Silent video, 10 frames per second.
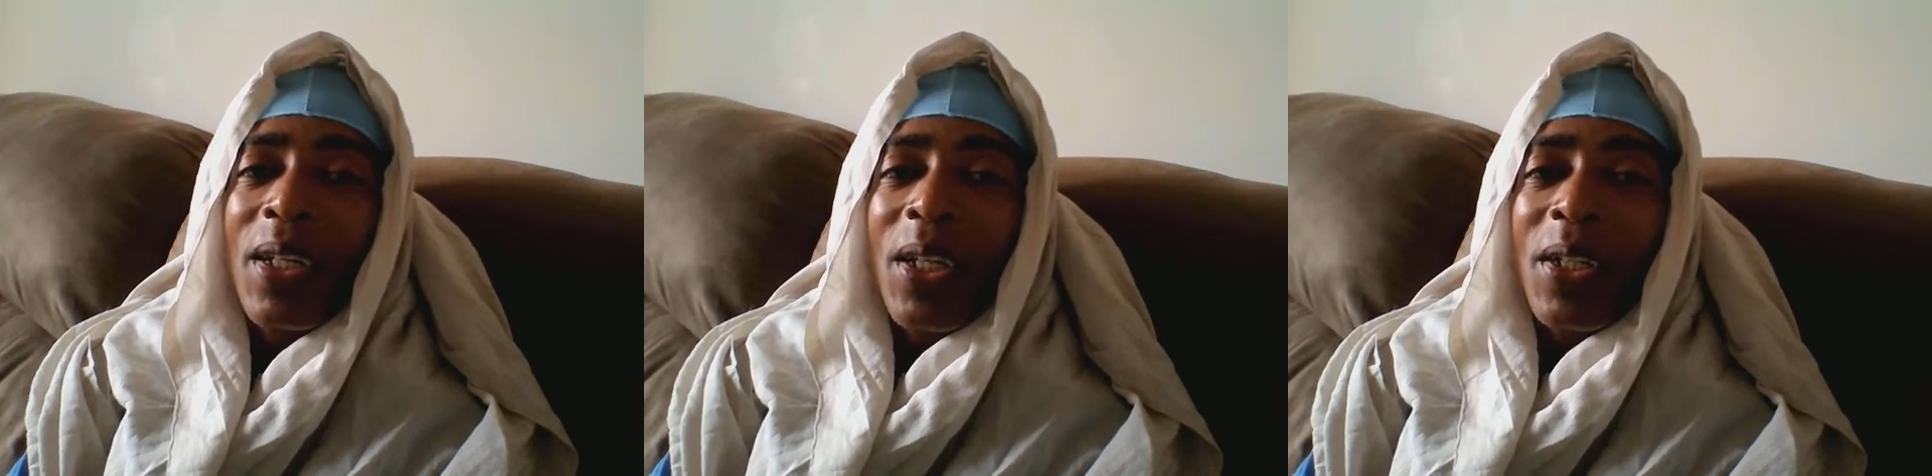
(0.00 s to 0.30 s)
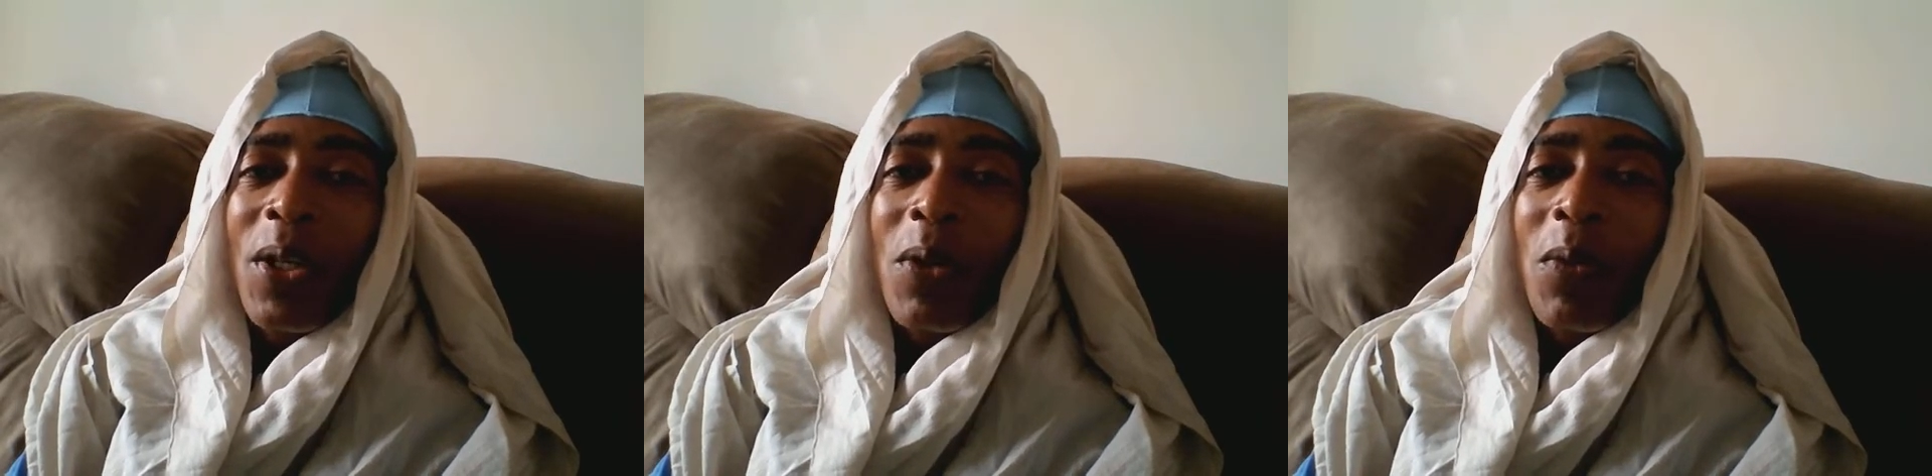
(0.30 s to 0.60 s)

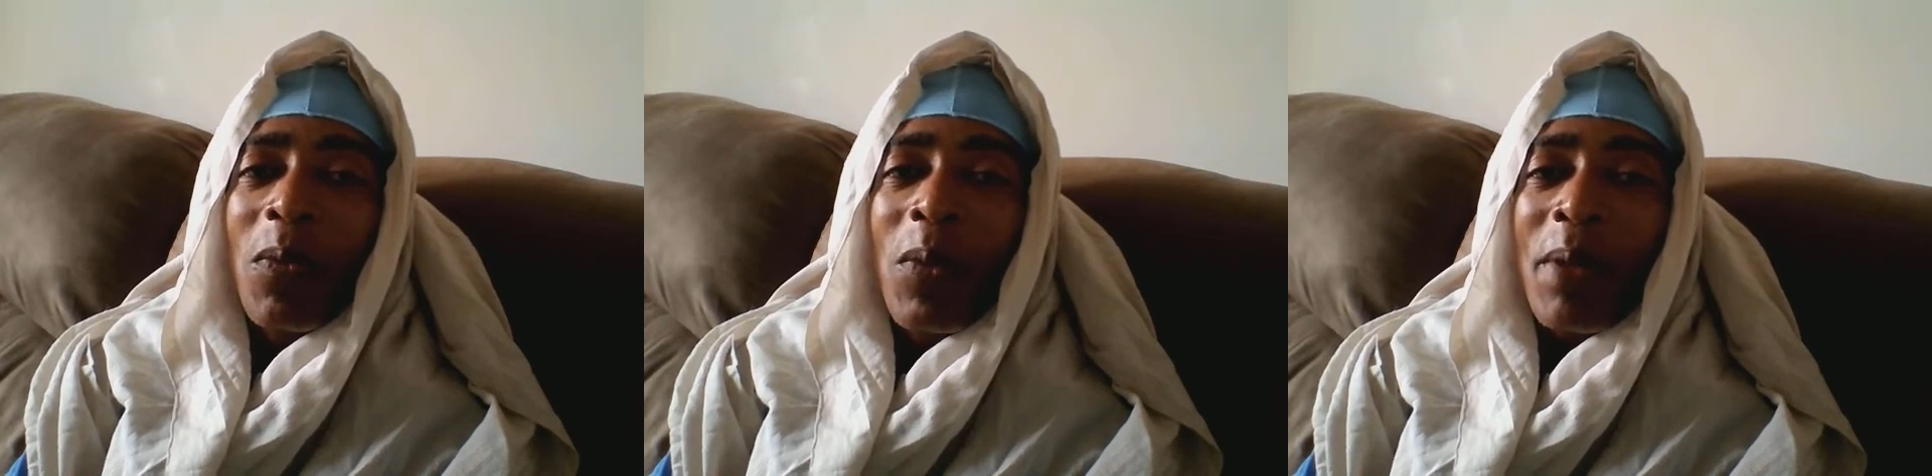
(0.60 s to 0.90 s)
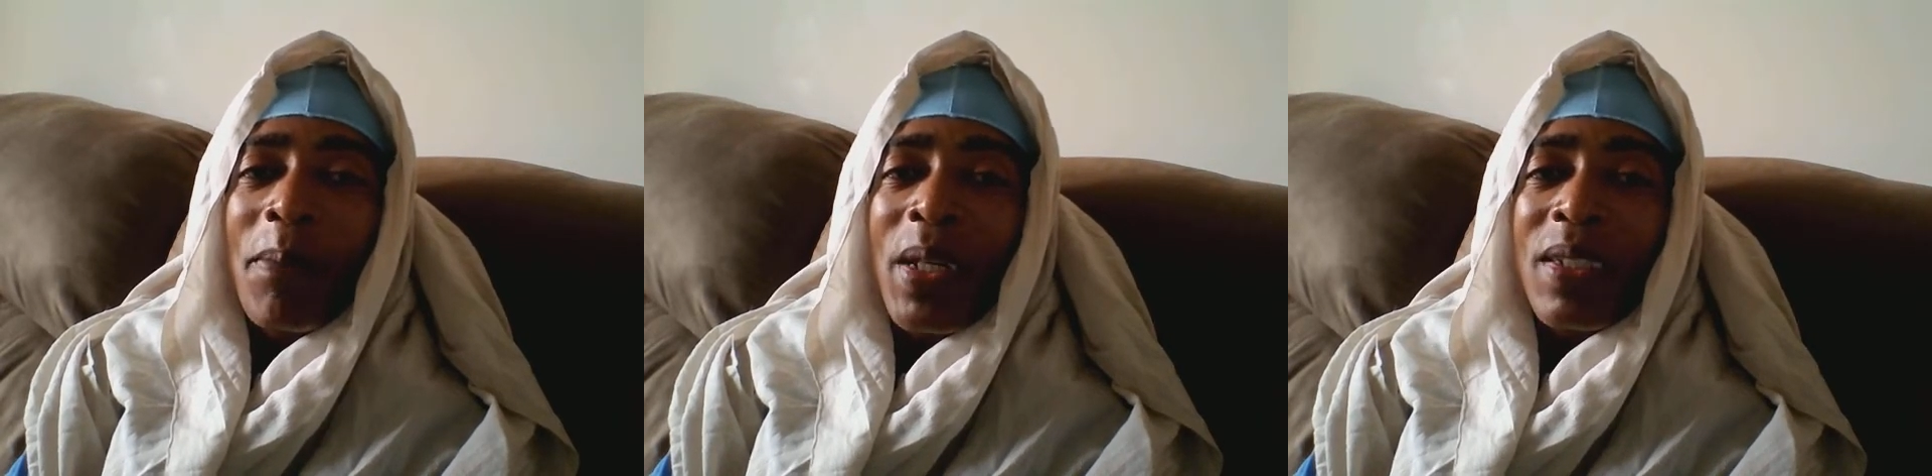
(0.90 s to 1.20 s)
Now what
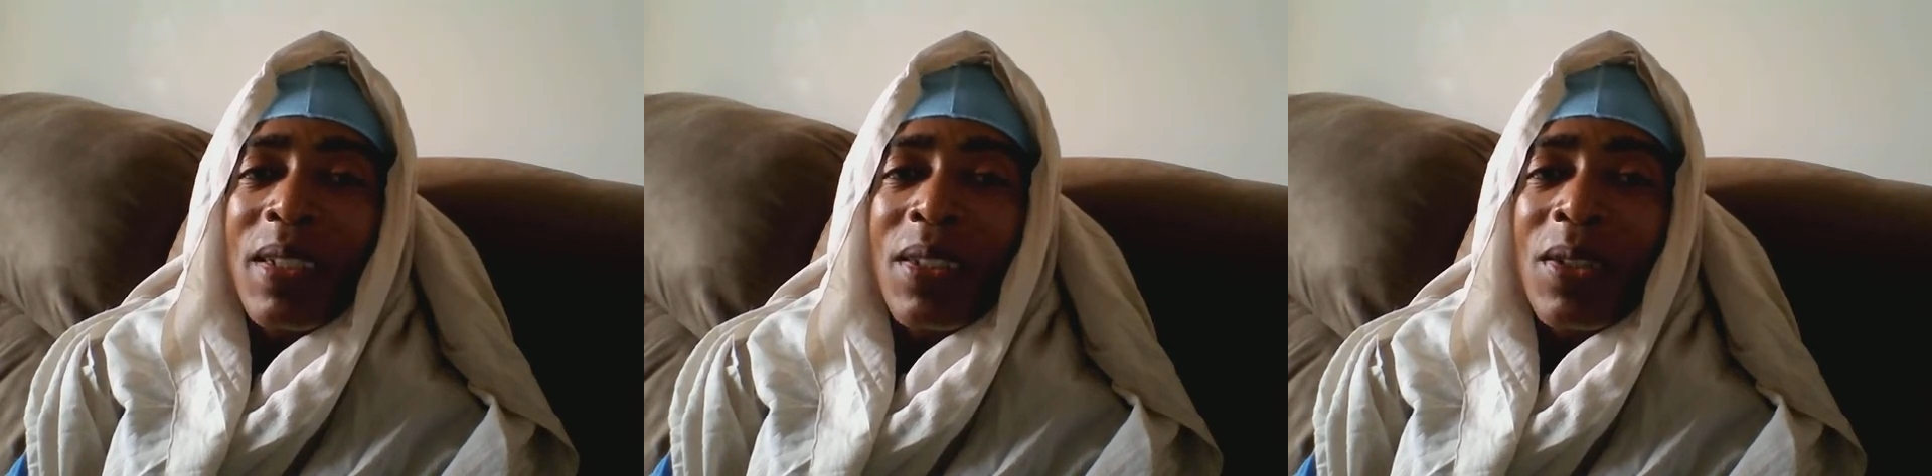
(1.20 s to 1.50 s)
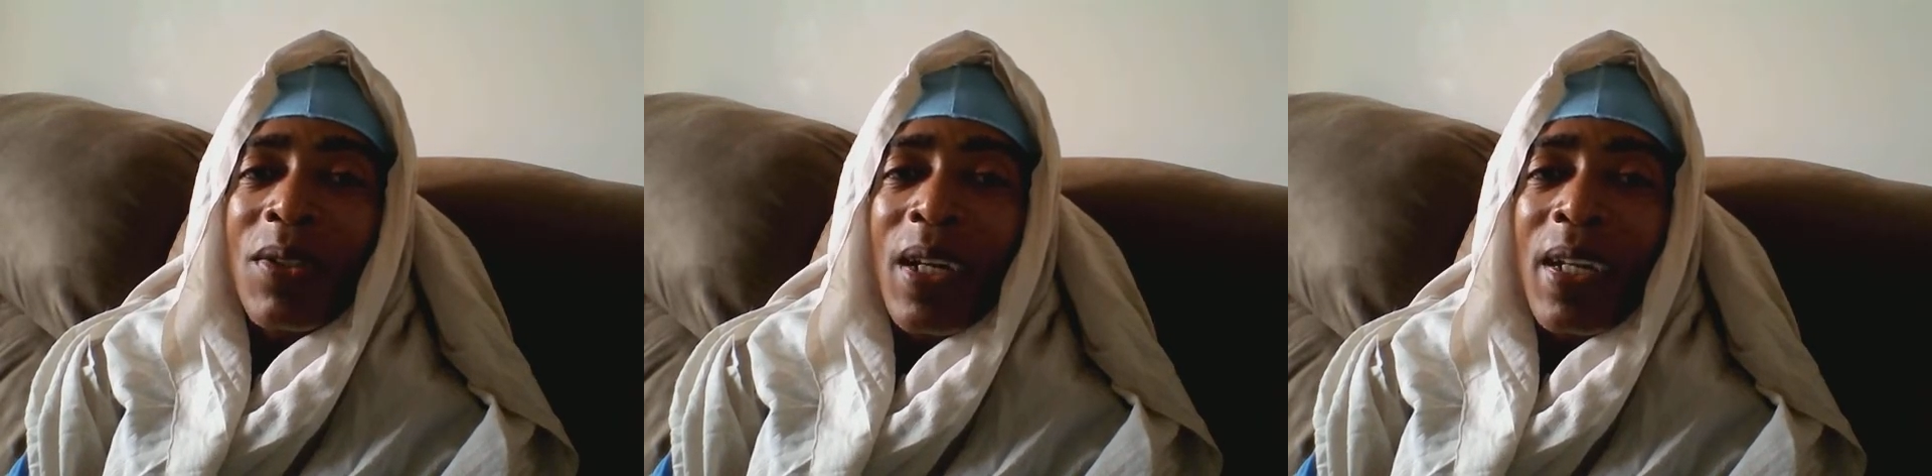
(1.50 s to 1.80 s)
makes this
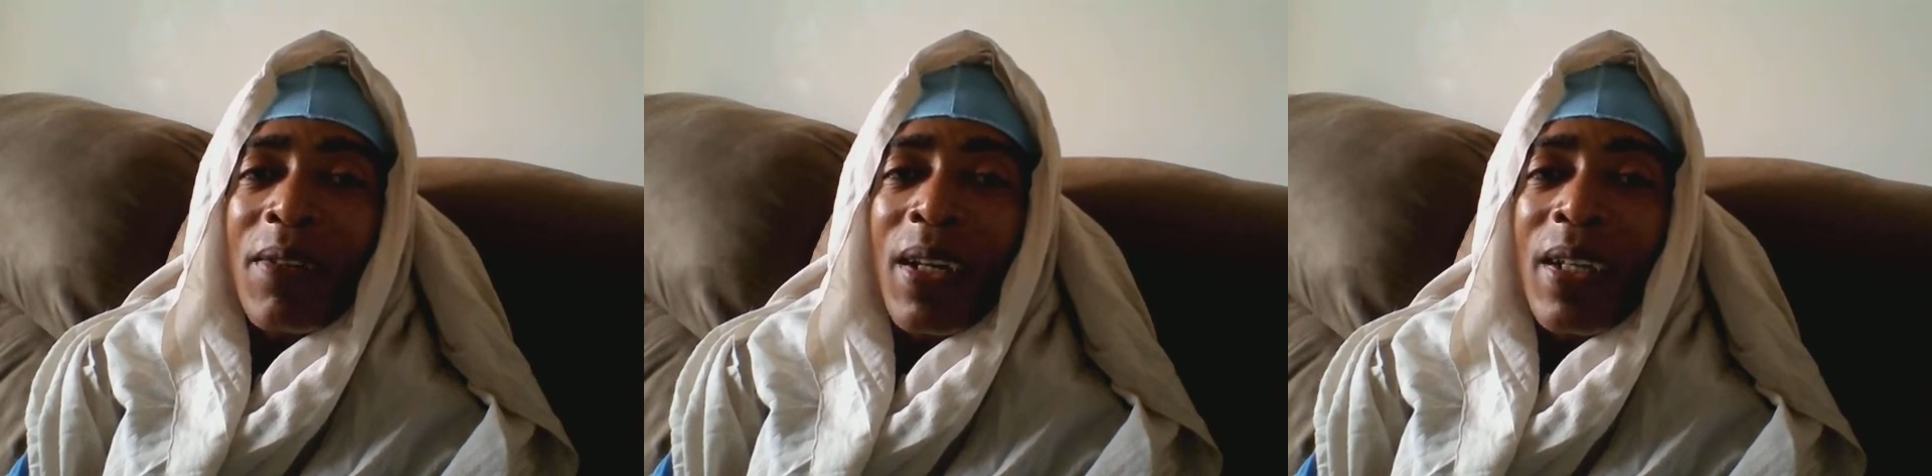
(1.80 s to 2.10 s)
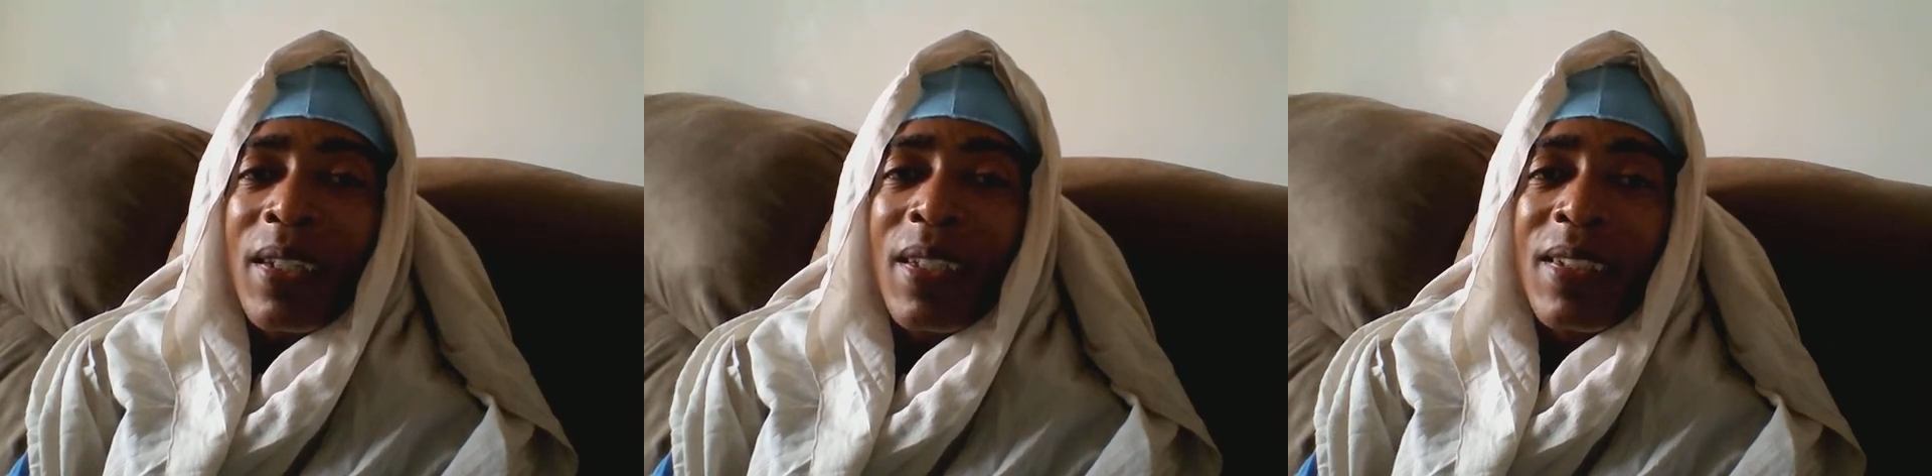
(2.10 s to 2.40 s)
so
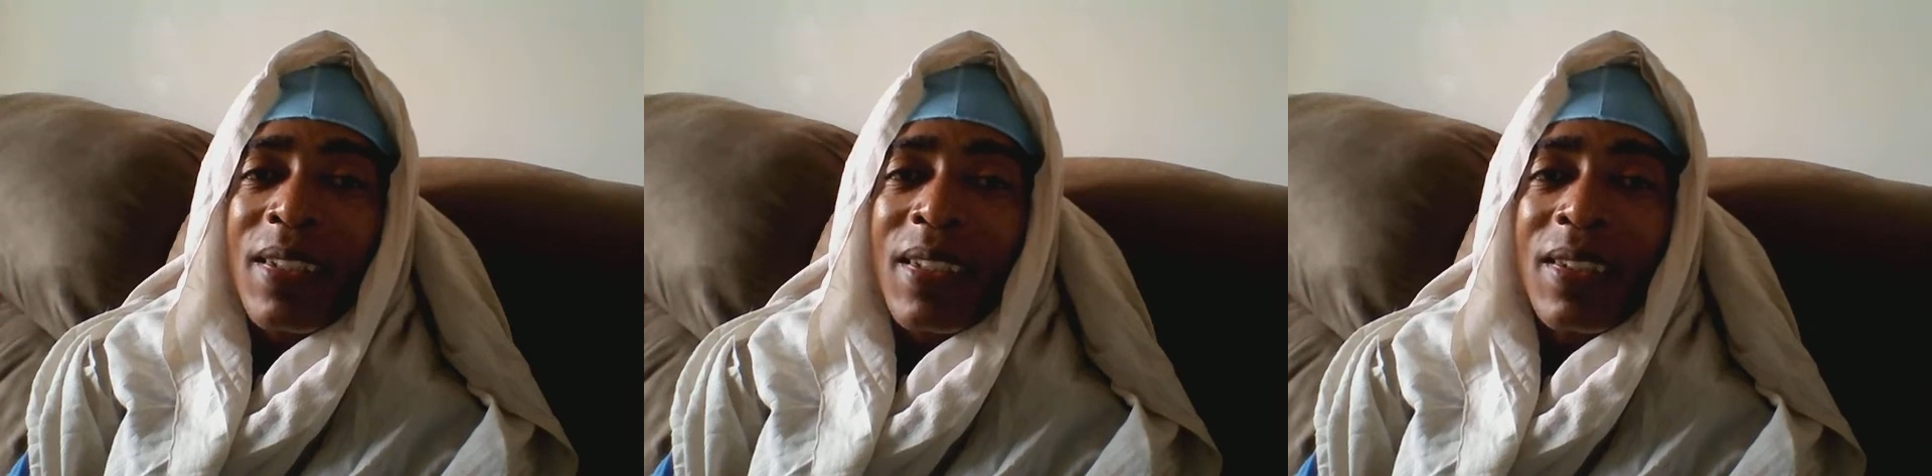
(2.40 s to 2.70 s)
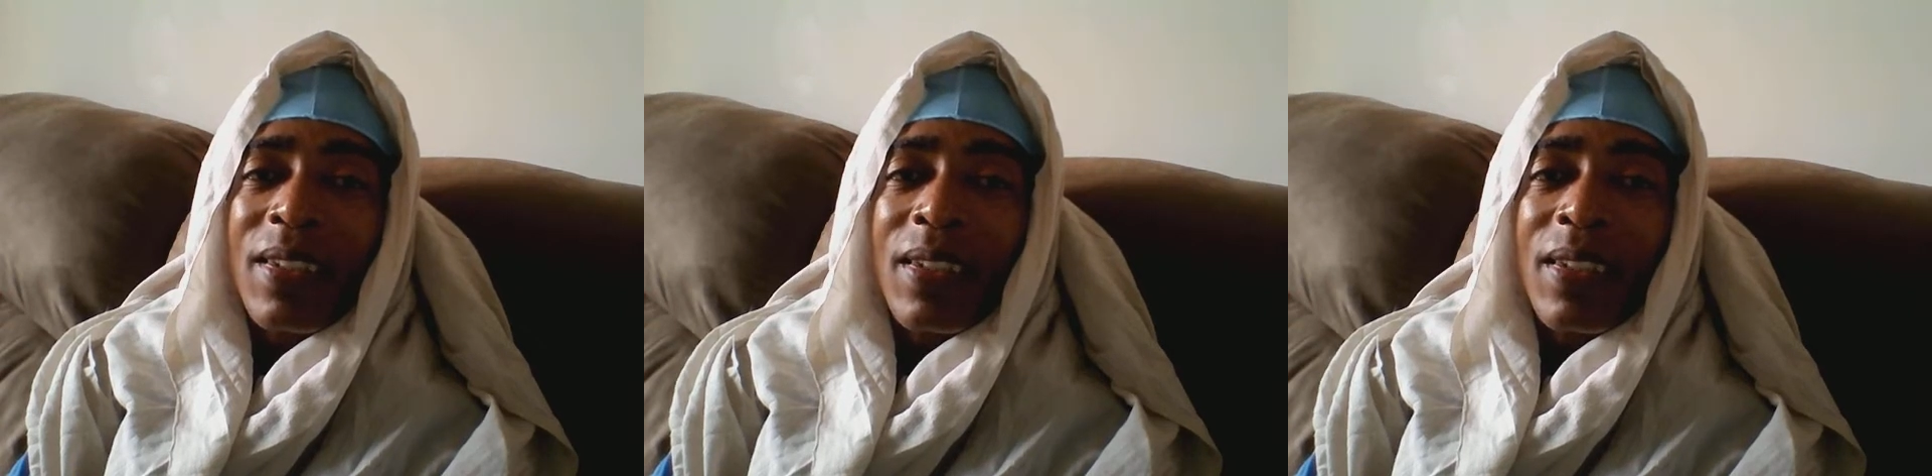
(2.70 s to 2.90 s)
ironic is this.